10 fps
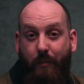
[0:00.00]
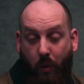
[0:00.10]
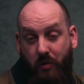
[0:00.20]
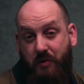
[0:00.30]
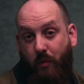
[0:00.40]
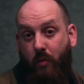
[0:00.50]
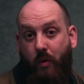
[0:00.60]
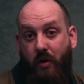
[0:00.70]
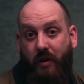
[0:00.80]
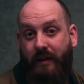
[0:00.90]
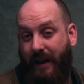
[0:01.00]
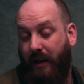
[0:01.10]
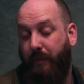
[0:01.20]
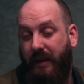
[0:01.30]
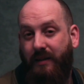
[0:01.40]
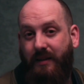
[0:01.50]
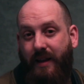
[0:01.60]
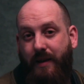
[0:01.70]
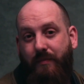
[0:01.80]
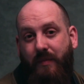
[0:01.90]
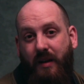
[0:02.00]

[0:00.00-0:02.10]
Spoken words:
post more work that'll appeal to them.